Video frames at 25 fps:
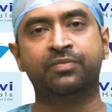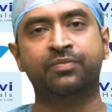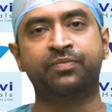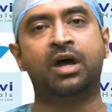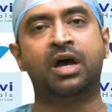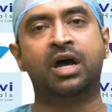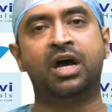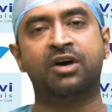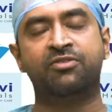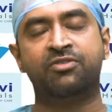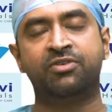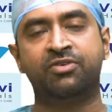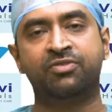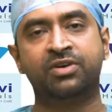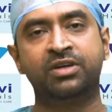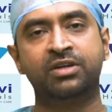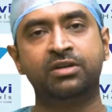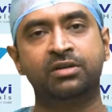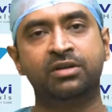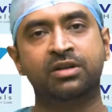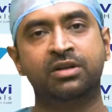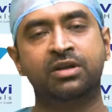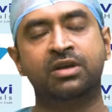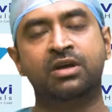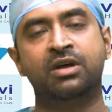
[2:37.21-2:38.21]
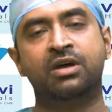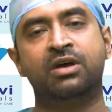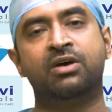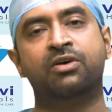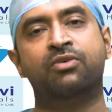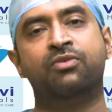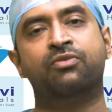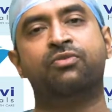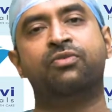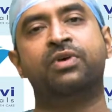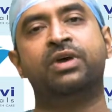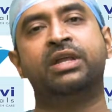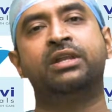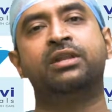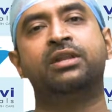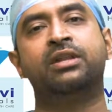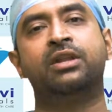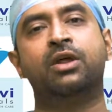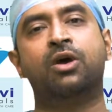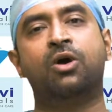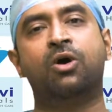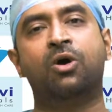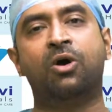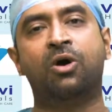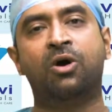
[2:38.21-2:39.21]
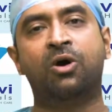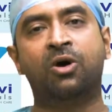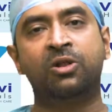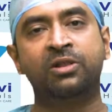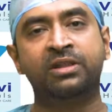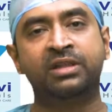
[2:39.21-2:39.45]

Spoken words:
However, when all